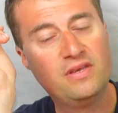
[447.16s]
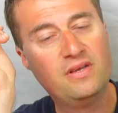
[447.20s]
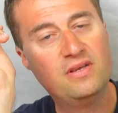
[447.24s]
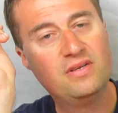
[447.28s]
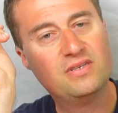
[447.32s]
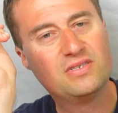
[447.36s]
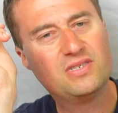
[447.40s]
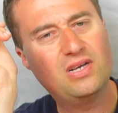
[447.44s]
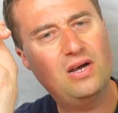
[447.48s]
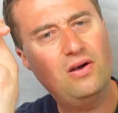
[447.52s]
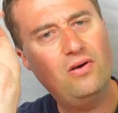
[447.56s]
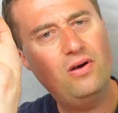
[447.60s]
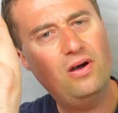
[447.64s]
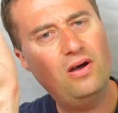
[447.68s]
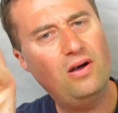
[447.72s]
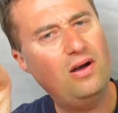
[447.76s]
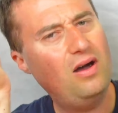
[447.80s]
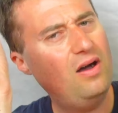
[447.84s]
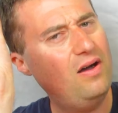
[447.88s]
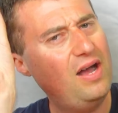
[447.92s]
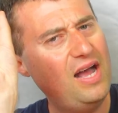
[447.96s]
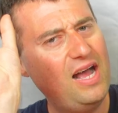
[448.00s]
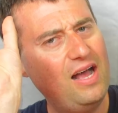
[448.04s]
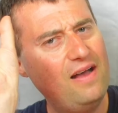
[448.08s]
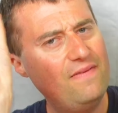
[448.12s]
So
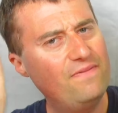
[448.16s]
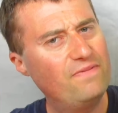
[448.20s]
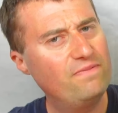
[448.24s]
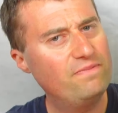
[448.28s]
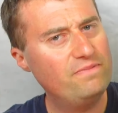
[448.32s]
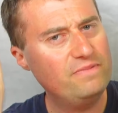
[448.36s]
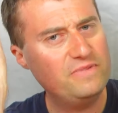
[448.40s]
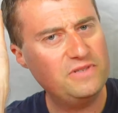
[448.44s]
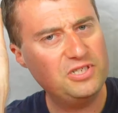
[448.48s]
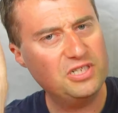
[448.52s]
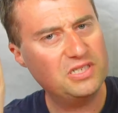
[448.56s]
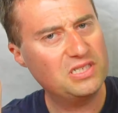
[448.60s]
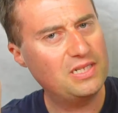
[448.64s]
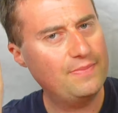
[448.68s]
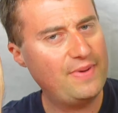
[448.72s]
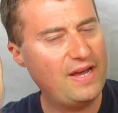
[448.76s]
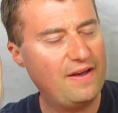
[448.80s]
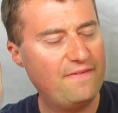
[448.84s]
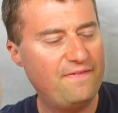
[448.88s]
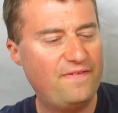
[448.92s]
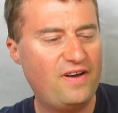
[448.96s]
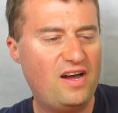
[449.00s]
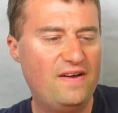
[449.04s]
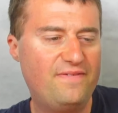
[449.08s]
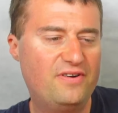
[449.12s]
I'll have just
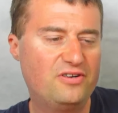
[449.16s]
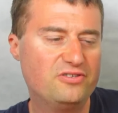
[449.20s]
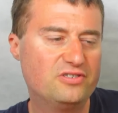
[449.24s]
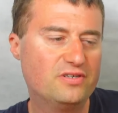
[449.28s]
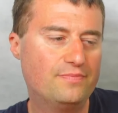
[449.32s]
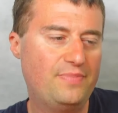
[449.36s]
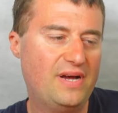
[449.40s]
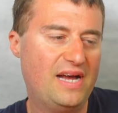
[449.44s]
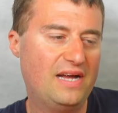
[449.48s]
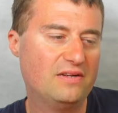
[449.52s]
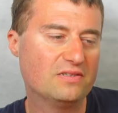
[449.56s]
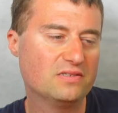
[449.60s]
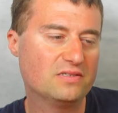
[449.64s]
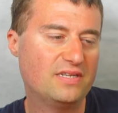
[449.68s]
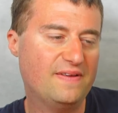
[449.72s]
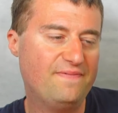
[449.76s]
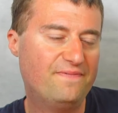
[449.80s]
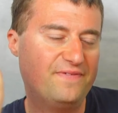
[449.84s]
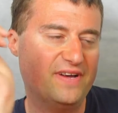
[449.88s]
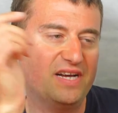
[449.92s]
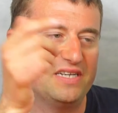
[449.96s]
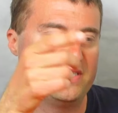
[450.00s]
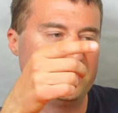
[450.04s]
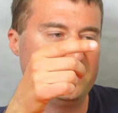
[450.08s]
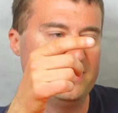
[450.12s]
about £500
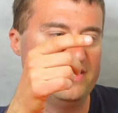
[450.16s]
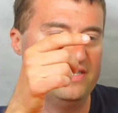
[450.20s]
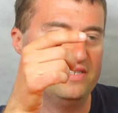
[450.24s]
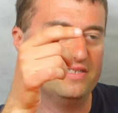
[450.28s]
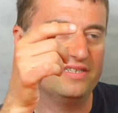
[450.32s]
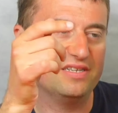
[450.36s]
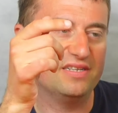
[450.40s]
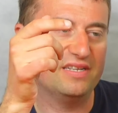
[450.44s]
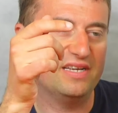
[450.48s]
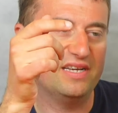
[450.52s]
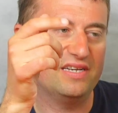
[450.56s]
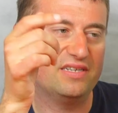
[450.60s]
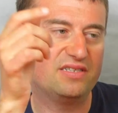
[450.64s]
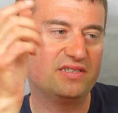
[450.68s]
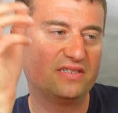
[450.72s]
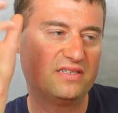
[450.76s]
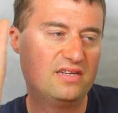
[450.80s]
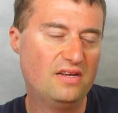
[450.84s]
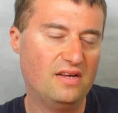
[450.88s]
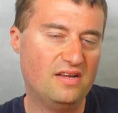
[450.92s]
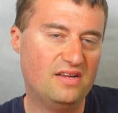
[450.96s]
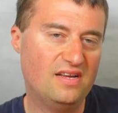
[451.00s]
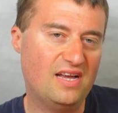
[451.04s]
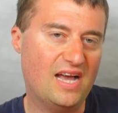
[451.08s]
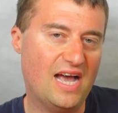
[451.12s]
invested into this,
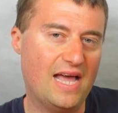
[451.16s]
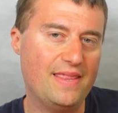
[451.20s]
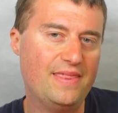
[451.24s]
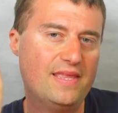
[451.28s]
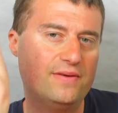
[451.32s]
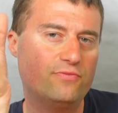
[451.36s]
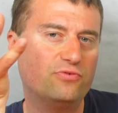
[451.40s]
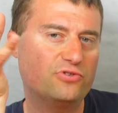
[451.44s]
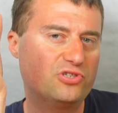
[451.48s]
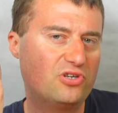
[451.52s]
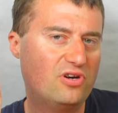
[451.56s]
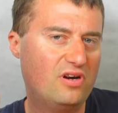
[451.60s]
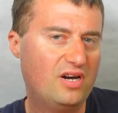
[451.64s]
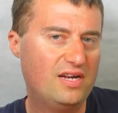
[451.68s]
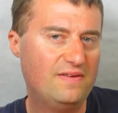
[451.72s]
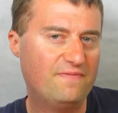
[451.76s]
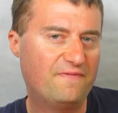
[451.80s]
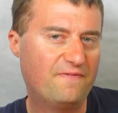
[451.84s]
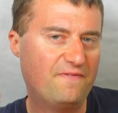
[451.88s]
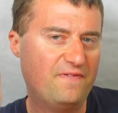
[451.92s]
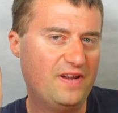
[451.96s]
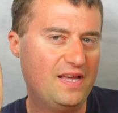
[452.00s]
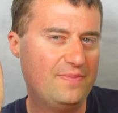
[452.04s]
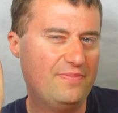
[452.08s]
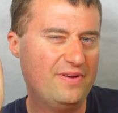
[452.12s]
and then we'll try and
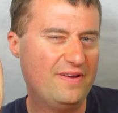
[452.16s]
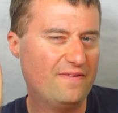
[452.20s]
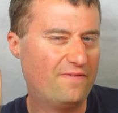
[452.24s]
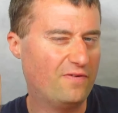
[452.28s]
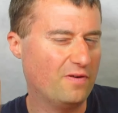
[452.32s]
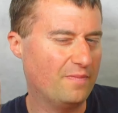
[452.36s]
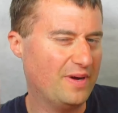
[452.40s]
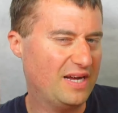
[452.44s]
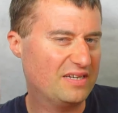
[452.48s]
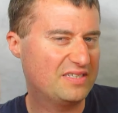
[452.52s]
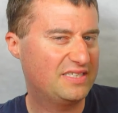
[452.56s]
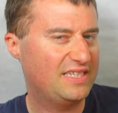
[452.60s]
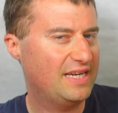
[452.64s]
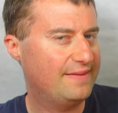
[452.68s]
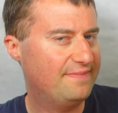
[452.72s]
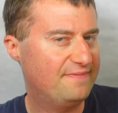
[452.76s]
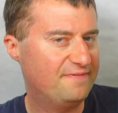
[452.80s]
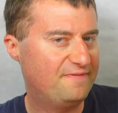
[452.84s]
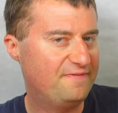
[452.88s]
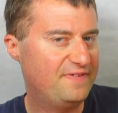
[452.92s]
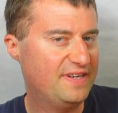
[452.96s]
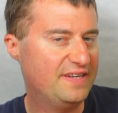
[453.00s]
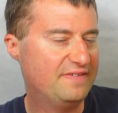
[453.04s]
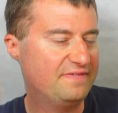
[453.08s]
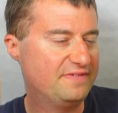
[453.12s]
flip it for about
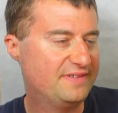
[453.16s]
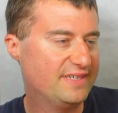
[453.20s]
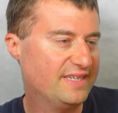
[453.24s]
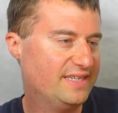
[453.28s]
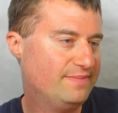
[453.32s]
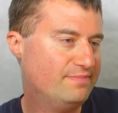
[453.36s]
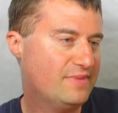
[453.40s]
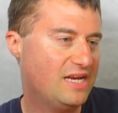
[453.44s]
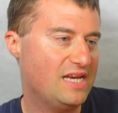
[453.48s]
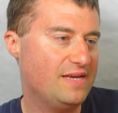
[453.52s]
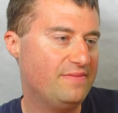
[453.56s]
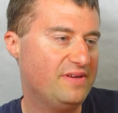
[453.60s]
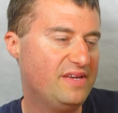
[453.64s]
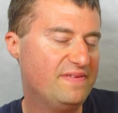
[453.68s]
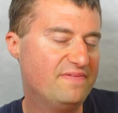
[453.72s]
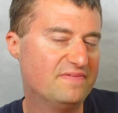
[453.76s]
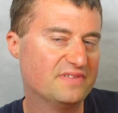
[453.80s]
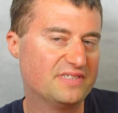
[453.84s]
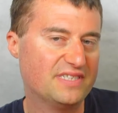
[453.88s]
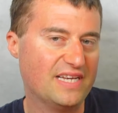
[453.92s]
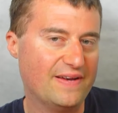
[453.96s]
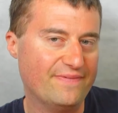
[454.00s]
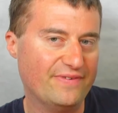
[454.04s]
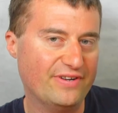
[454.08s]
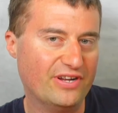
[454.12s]
750, maybe even
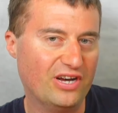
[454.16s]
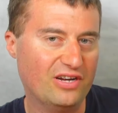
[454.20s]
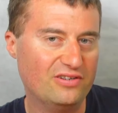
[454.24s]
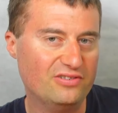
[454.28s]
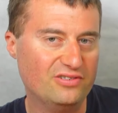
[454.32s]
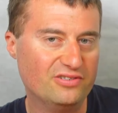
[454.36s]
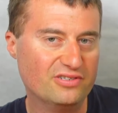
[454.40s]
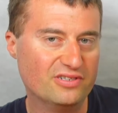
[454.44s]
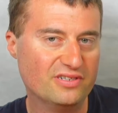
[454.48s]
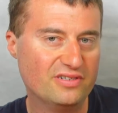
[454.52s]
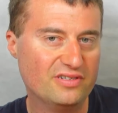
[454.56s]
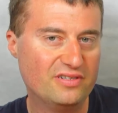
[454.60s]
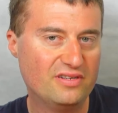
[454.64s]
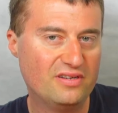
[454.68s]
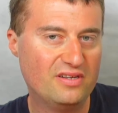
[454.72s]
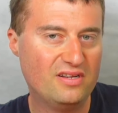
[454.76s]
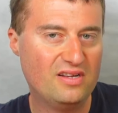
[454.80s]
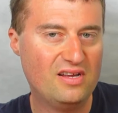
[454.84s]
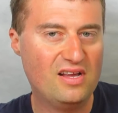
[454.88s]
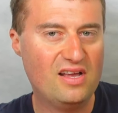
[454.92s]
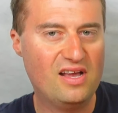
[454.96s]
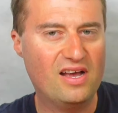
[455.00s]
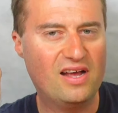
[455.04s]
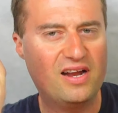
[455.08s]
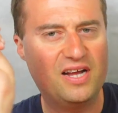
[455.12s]
700.
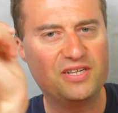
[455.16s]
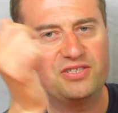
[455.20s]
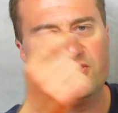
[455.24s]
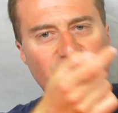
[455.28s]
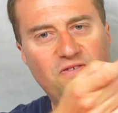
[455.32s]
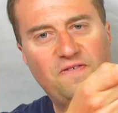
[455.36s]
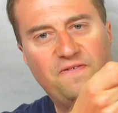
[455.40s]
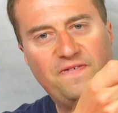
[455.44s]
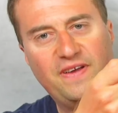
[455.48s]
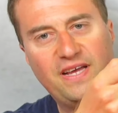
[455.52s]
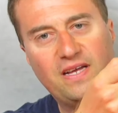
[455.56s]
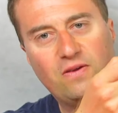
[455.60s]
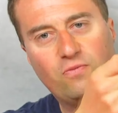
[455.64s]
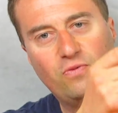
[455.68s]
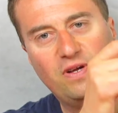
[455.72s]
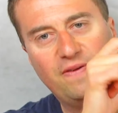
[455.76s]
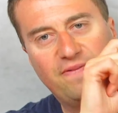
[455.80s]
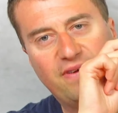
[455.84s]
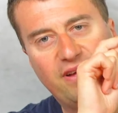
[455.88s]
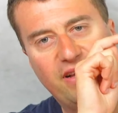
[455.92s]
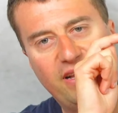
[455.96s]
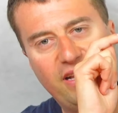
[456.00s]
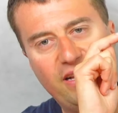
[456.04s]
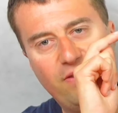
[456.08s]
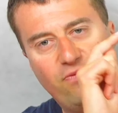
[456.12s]
And I do think with
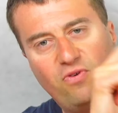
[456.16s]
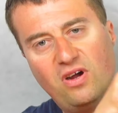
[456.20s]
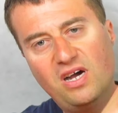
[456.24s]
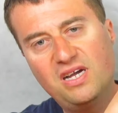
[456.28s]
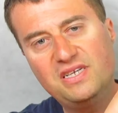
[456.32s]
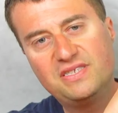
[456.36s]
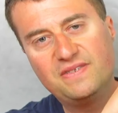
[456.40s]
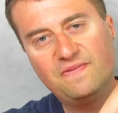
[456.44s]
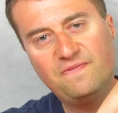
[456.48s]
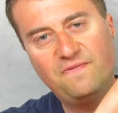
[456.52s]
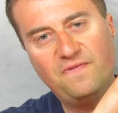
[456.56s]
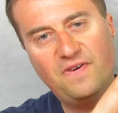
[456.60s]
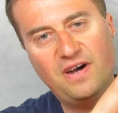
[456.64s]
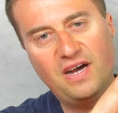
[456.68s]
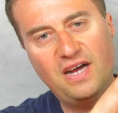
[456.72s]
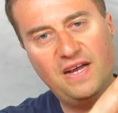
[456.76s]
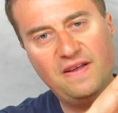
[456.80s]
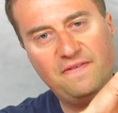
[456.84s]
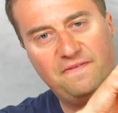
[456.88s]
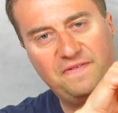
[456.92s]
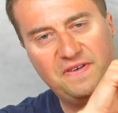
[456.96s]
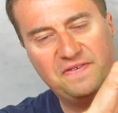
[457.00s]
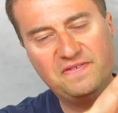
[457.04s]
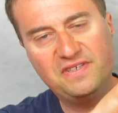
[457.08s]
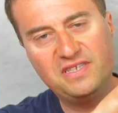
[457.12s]
a Ryzen 5
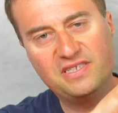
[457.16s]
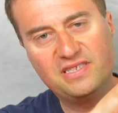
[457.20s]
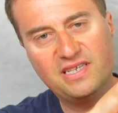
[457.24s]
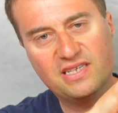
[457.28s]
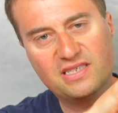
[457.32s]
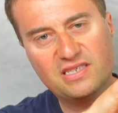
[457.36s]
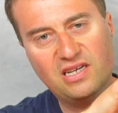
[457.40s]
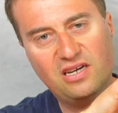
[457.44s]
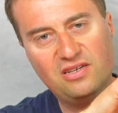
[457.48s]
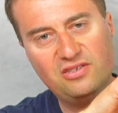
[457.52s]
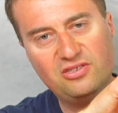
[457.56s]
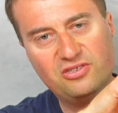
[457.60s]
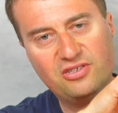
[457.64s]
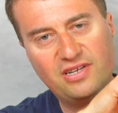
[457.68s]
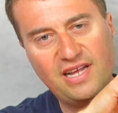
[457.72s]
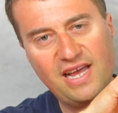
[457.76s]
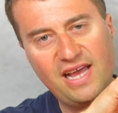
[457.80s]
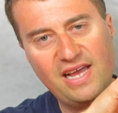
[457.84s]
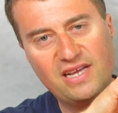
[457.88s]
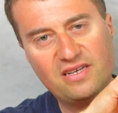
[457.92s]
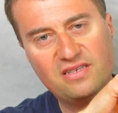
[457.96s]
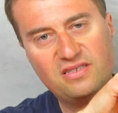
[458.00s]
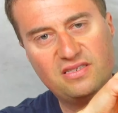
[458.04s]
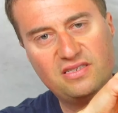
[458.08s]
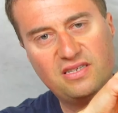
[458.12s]

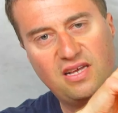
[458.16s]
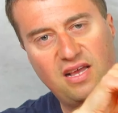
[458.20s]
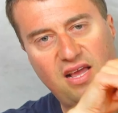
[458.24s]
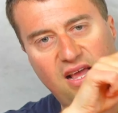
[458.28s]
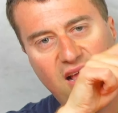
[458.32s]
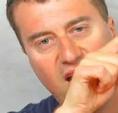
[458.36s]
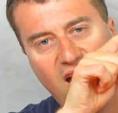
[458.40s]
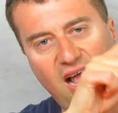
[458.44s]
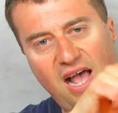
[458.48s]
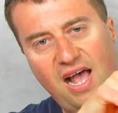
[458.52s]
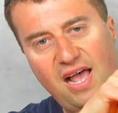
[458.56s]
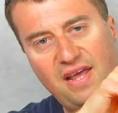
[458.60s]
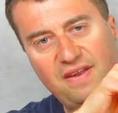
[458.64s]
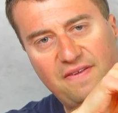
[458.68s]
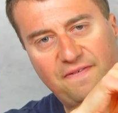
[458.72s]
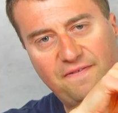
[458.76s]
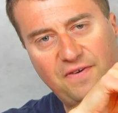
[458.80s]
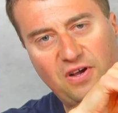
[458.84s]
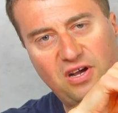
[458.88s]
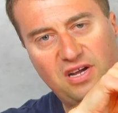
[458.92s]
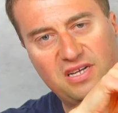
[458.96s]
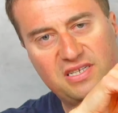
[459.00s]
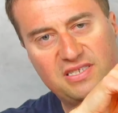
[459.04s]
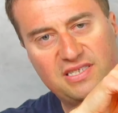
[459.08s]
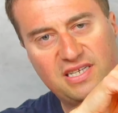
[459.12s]
5600X and a
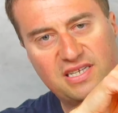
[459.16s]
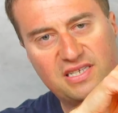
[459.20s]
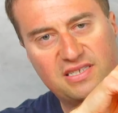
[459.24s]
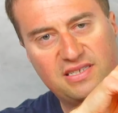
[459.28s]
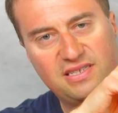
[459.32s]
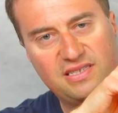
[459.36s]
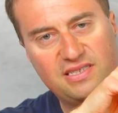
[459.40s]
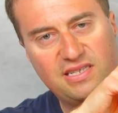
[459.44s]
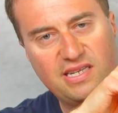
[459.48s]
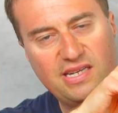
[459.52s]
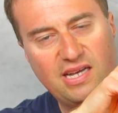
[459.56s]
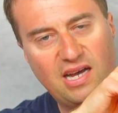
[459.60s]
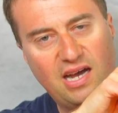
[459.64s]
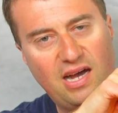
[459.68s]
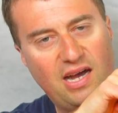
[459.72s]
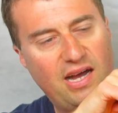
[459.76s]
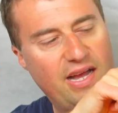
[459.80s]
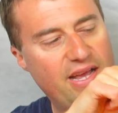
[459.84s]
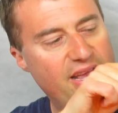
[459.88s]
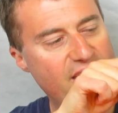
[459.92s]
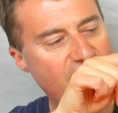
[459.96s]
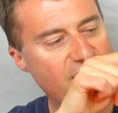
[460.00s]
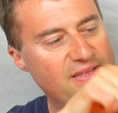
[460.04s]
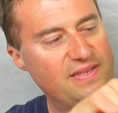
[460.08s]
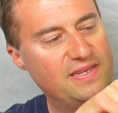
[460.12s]
3060
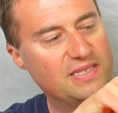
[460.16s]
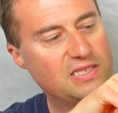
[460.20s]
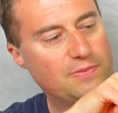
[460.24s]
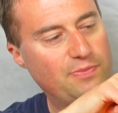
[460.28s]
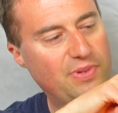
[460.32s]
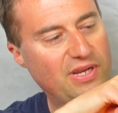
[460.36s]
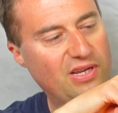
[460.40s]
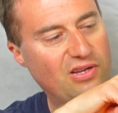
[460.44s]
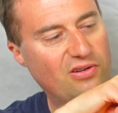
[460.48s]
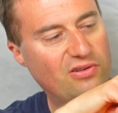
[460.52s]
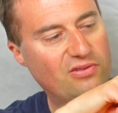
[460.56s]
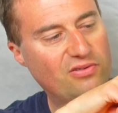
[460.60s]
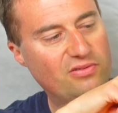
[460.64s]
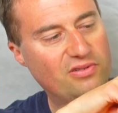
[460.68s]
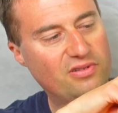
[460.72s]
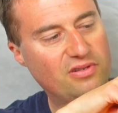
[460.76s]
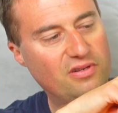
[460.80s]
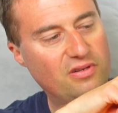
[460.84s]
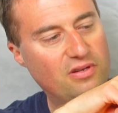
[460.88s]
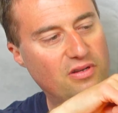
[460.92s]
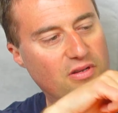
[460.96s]
Ti in this build,